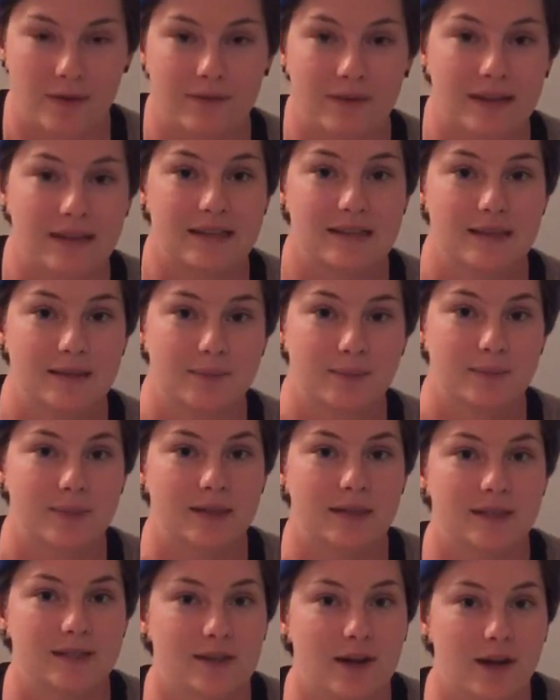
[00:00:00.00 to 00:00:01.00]
I've got some
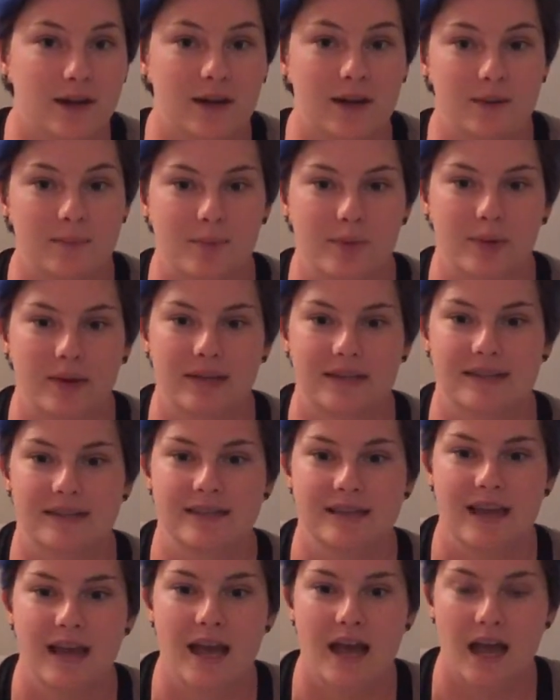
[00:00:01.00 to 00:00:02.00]
talking
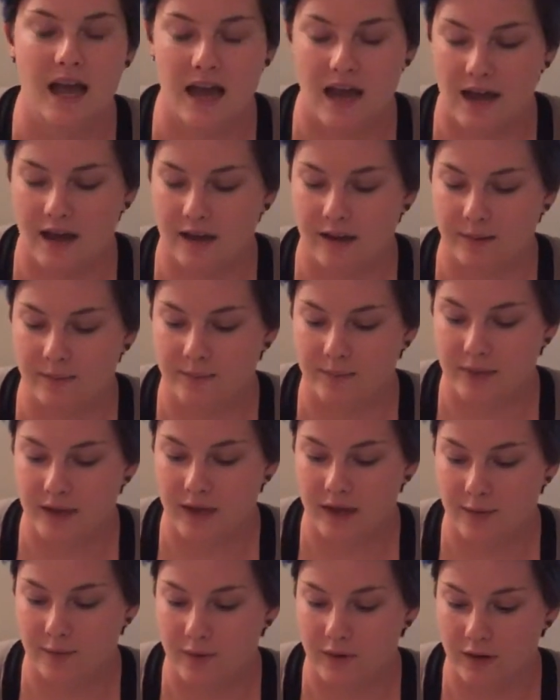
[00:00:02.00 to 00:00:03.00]
points
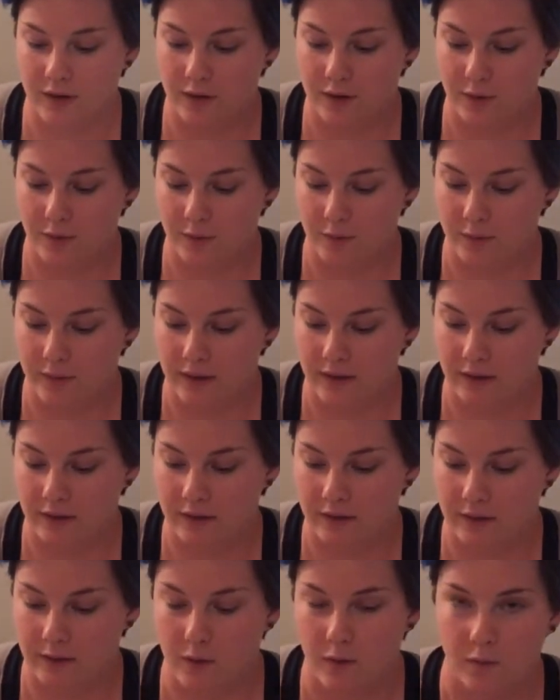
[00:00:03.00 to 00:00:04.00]
that I want to
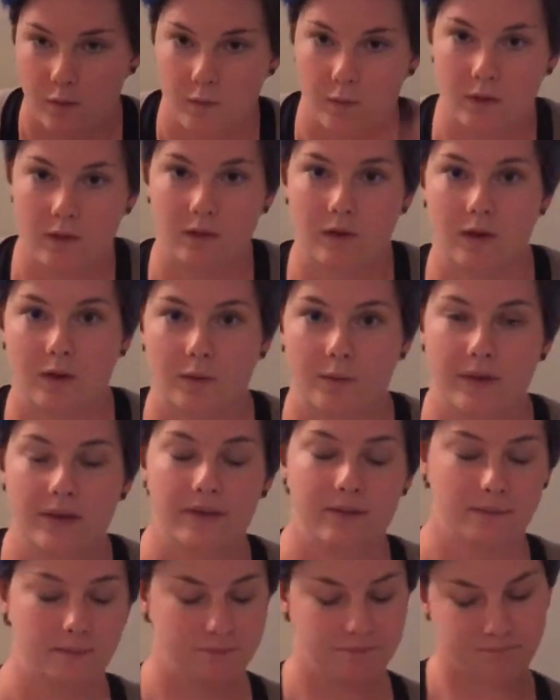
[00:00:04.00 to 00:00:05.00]
go along
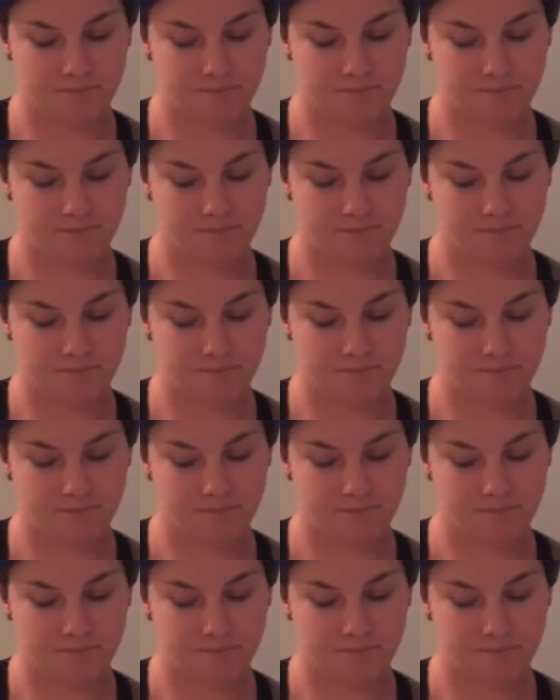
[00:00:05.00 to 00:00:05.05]
with.